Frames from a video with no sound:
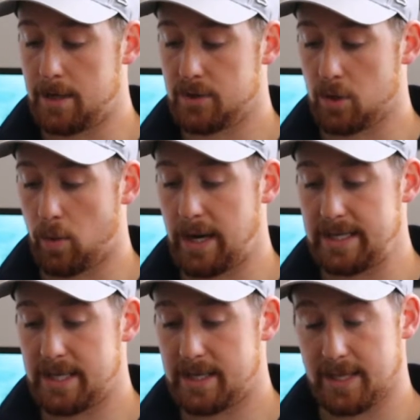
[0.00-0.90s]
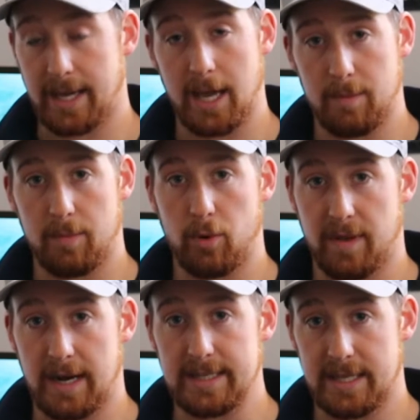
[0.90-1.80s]
So what I did is I came up with
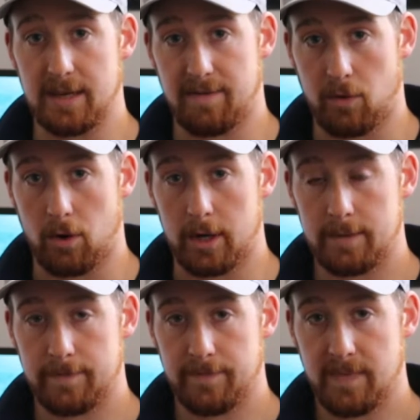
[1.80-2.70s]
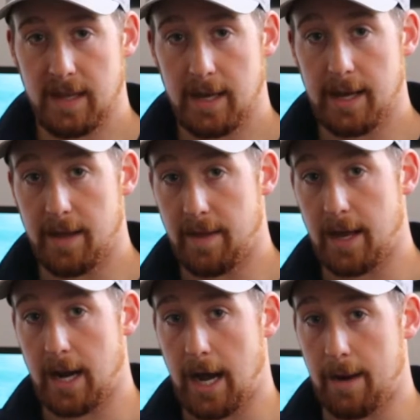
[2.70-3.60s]
an idea for it, and
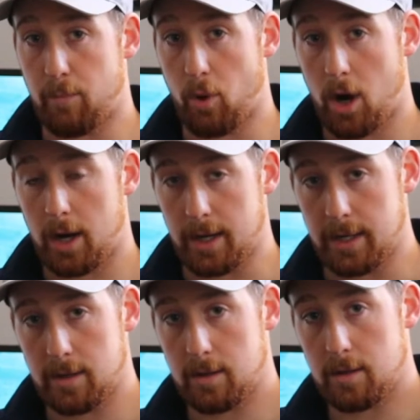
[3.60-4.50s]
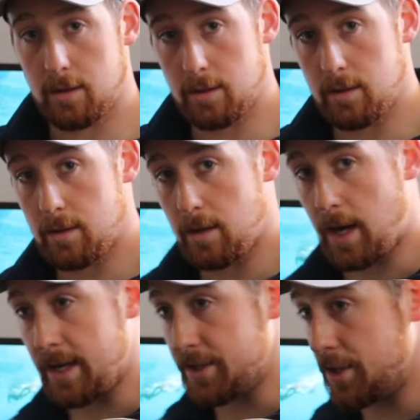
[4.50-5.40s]
then I brought it
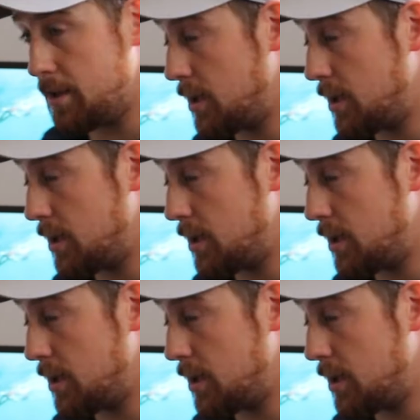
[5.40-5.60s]
onto the